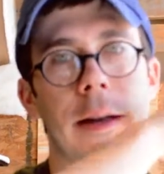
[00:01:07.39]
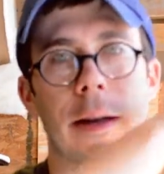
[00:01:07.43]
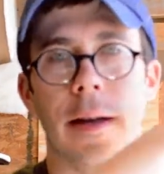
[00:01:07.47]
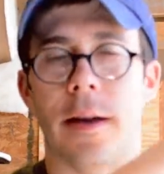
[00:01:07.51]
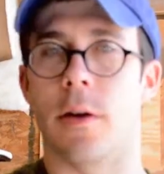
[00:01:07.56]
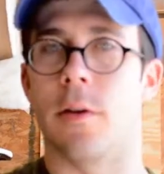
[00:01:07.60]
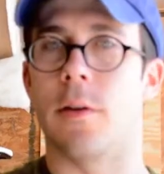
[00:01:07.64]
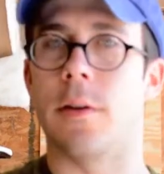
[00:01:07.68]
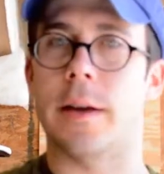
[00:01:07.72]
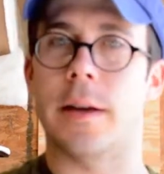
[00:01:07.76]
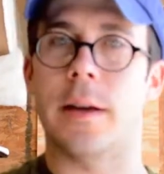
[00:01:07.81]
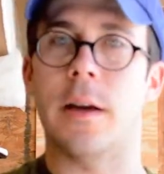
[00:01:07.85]
It
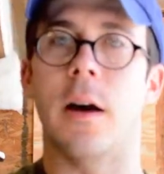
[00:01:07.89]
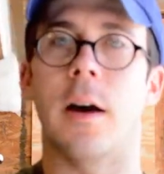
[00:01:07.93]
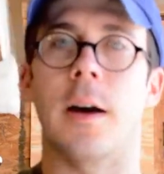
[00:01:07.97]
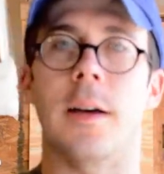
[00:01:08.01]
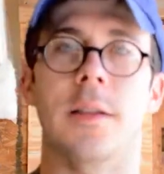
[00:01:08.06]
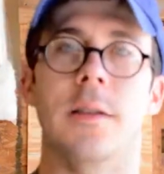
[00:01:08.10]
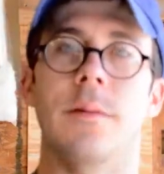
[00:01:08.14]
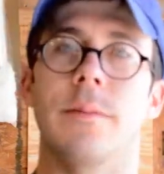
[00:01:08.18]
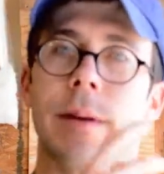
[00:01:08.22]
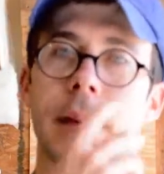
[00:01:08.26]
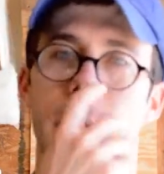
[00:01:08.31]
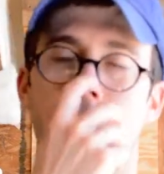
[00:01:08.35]
only
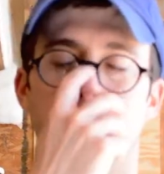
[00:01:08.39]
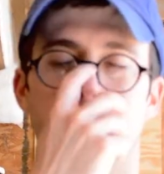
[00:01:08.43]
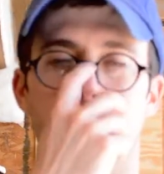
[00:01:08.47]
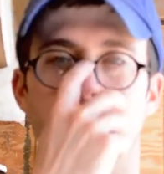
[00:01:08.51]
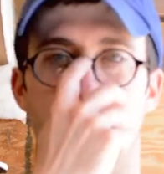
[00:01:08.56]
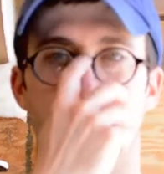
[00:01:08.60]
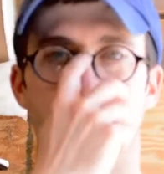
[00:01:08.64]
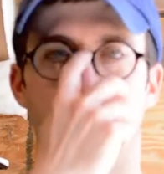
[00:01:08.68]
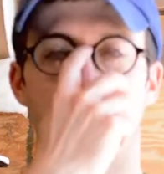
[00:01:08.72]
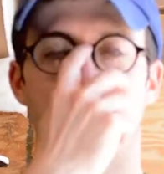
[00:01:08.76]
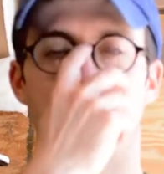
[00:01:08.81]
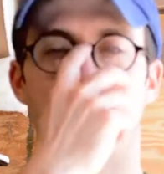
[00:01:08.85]
cost me
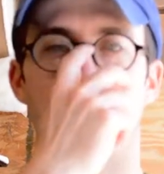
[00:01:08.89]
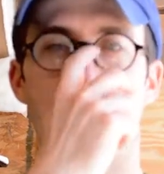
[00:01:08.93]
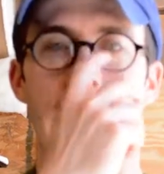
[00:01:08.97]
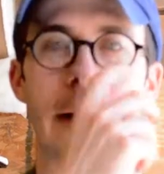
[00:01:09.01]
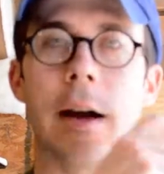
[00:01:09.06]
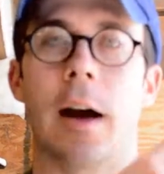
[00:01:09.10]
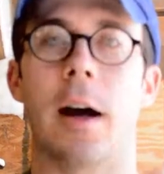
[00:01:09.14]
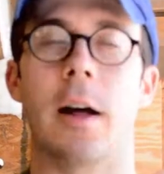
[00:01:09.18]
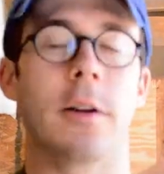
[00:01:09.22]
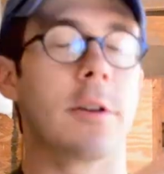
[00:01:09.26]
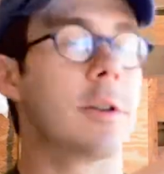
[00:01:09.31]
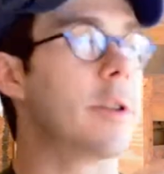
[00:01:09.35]

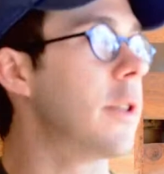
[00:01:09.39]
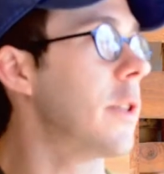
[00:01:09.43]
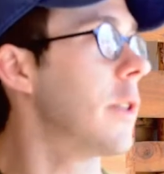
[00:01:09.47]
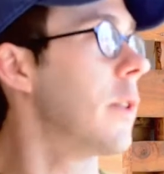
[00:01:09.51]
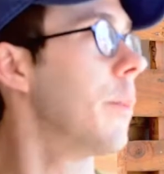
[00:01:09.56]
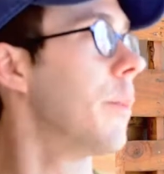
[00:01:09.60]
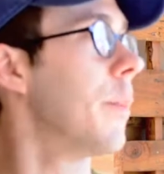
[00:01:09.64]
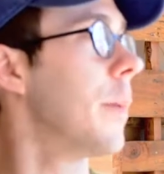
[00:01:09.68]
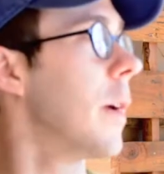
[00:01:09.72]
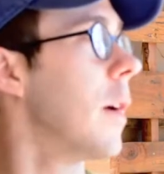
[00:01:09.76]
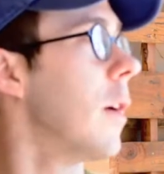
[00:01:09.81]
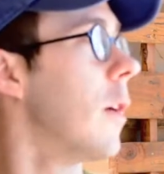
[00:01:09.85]
$130 to
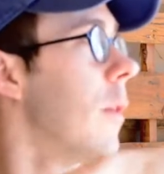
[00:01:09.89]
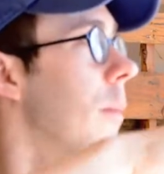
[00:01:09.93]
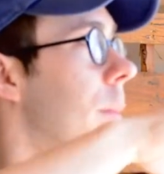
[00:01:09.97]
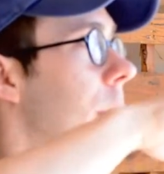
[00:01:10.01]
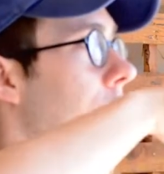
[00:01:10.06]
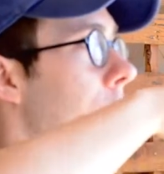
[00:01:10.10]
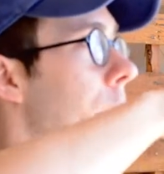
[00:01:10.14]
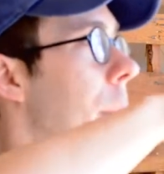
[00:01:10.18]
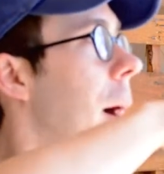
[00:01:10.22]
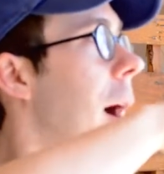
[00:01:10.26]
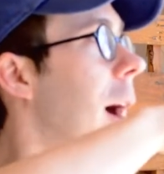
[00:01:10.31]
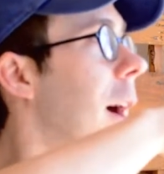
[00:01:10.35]
build.
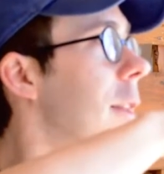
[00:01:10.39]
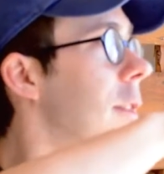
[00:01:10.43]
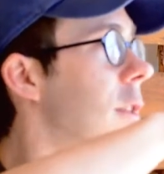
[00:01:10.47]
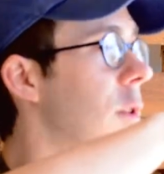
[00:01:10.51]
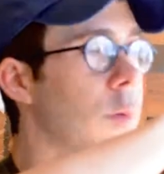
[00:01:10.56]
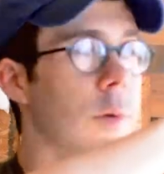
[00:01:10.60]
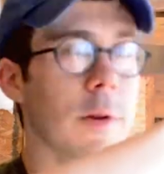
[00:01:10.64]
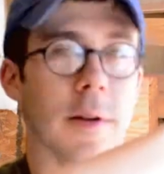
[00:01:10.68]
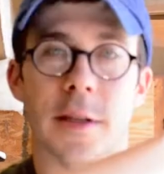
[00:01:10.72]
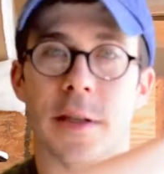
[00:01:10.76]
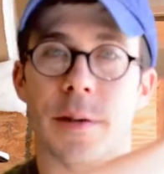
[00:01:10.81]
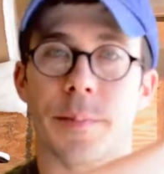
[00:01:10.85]
My pots
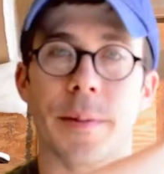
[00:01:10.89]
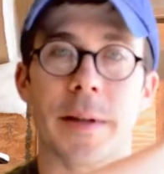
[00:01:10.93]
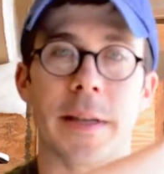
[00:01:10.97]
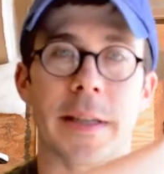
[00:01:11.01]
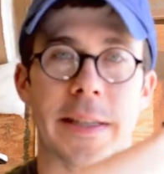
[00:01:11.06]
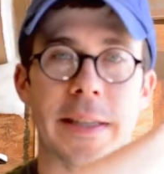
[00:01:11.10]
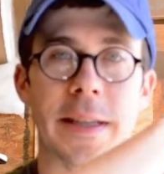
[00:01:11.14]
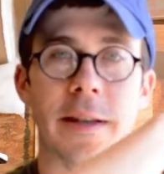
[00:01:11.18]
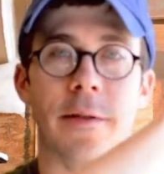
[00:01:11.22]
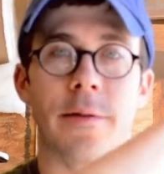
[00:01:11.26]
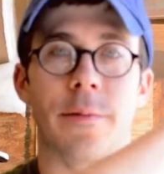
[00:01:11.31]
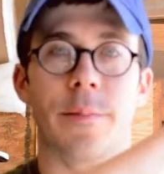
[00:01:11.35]
were
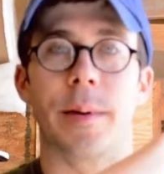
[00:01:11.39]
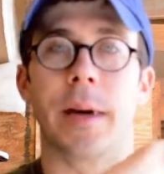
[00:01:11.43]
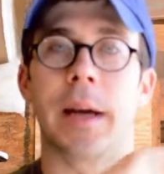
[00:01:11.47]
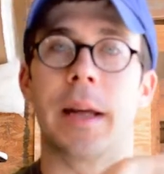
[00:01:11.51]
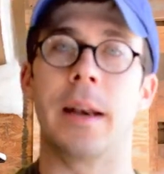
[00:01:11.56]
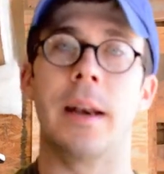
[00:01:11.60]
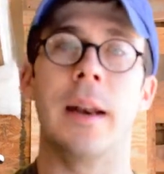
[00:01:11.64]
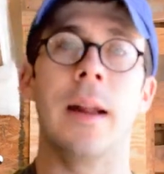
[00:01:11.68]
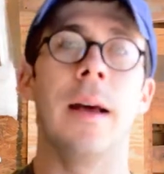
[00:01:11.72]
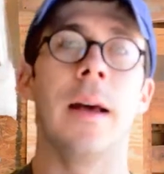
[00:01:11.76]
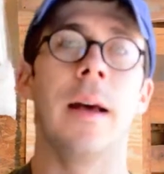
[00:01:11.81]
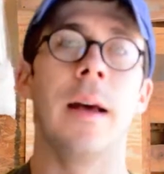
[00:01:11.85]
expensive,
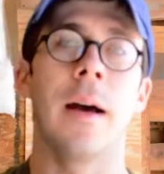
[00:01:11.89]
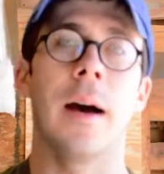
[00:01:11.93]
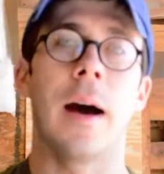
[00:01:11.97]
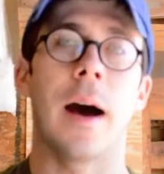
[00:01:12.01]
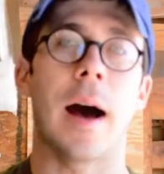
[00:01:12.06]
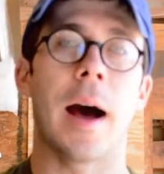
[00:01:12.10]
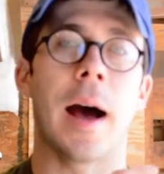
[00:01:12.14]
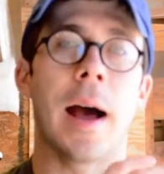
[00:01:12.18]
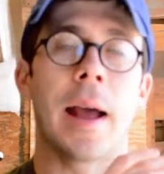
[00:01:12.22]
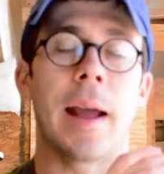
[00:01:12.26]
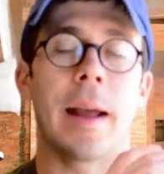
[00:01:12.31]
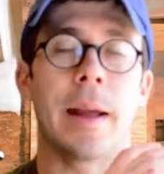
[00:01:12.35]
but
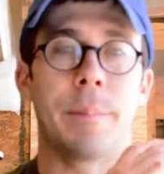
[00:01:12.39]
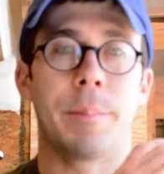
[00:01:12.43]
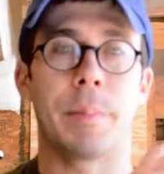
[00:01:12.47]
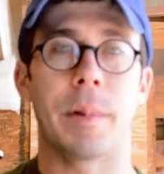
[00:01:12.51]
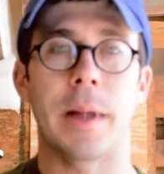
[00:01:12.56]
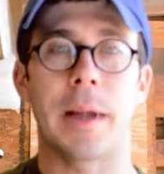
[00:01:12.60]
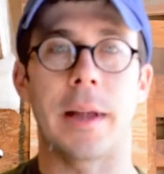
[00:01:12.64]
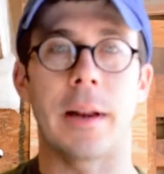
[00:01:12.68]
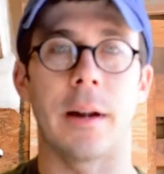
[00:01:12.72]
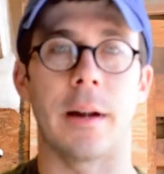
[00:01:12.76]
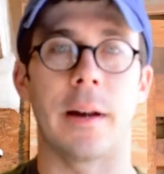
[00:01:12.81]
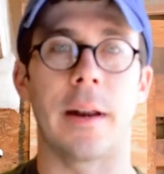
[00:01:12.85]
I
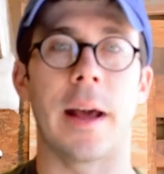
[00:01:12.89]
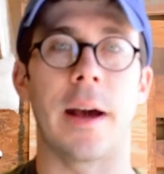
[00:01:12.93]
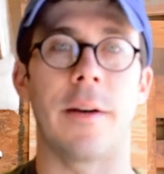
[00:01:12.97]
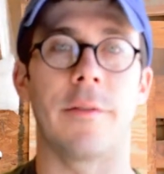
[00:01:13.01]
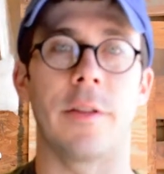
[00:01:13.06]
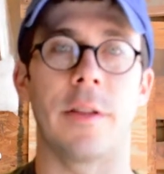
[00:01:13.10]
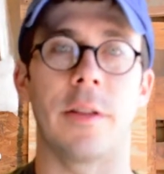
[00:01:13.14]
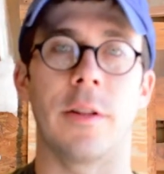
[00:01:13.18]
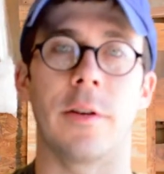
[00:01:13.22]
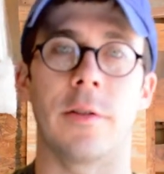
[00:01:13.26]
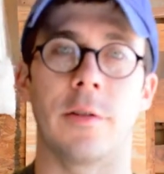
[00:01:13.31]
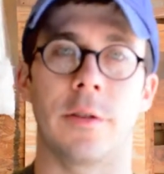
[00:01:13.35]
plan on
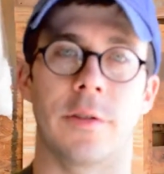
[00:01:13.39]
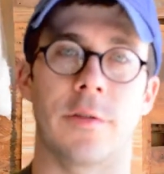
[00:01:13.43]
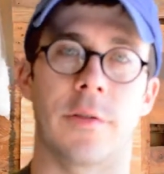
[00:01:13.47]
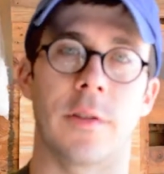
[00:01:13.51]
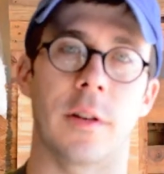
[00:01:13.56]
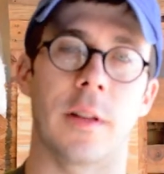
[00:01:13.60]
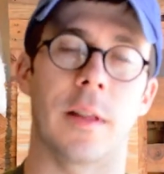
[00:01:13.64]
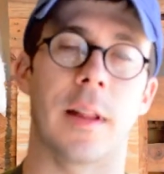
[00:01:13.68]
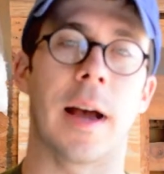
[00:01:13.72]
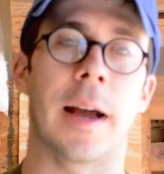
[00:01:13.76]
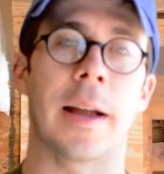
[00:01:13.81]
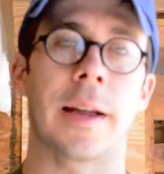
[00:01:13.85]
having those for
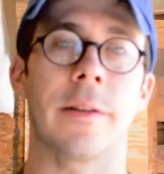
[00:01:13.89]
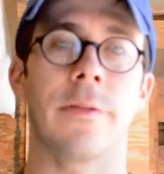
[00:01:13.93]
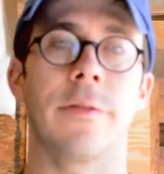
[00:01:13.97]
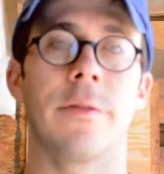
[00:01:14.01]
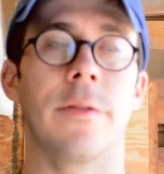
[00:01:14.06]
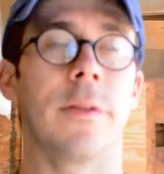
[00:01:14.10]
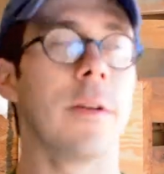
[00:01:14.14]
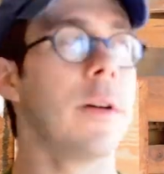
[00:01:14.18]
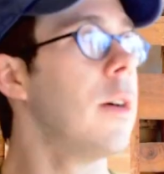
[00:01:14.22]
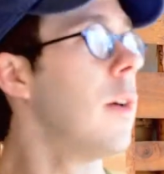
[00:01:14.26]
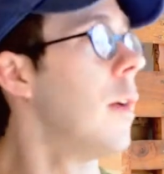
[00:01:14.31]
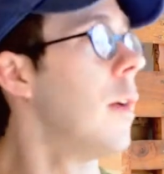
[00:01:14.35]
life.